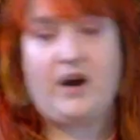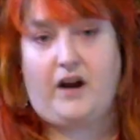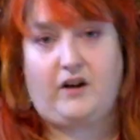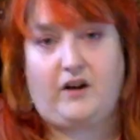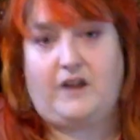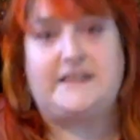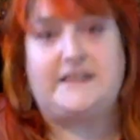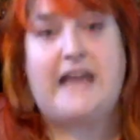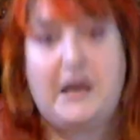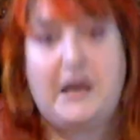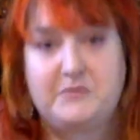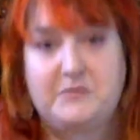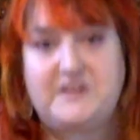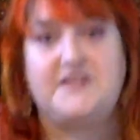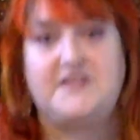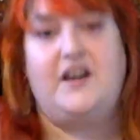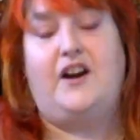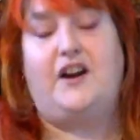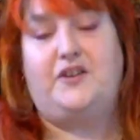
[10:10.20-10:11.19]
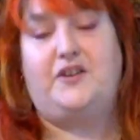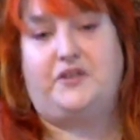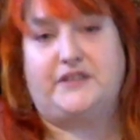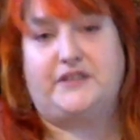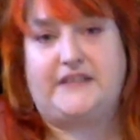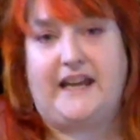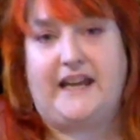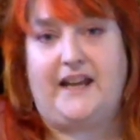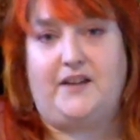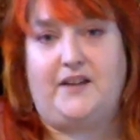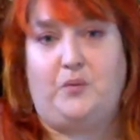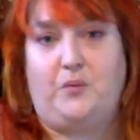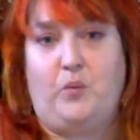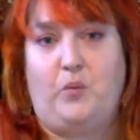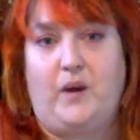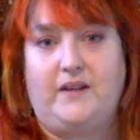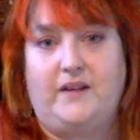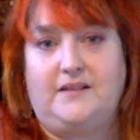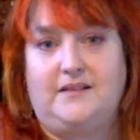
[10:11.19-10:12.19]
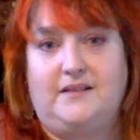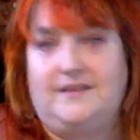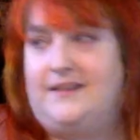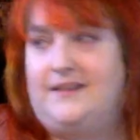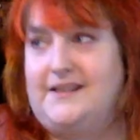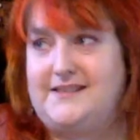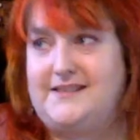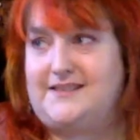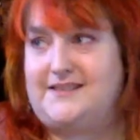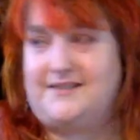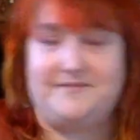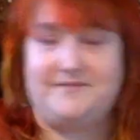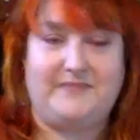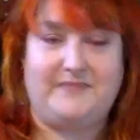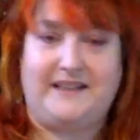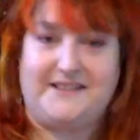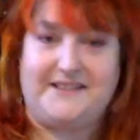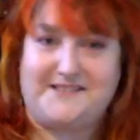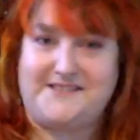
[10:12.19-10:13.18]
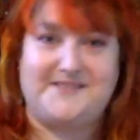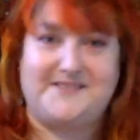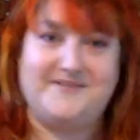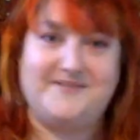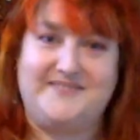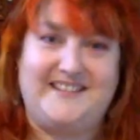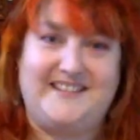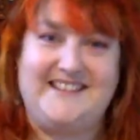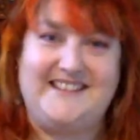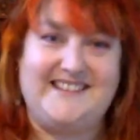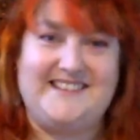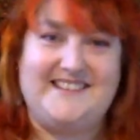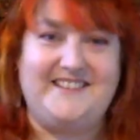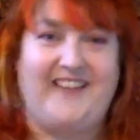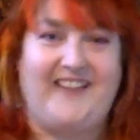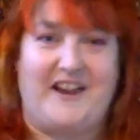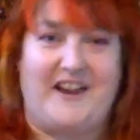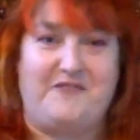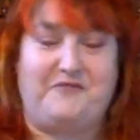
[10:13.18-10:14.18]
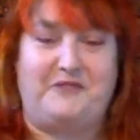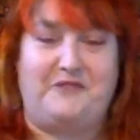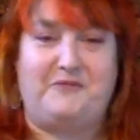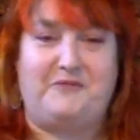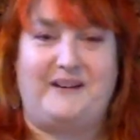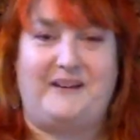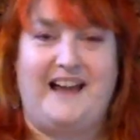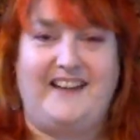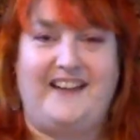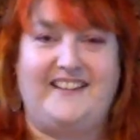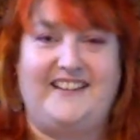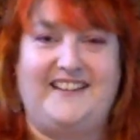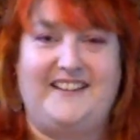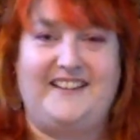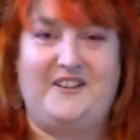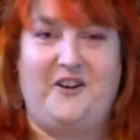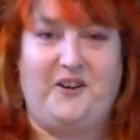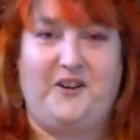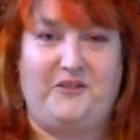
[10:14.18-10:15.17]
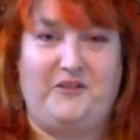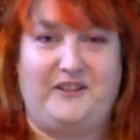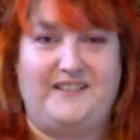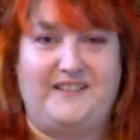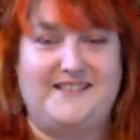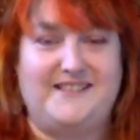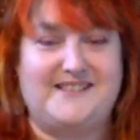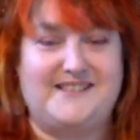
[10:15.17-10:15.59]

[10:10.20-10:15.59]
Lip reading: attempt to understand what this is, life and reality and all of it.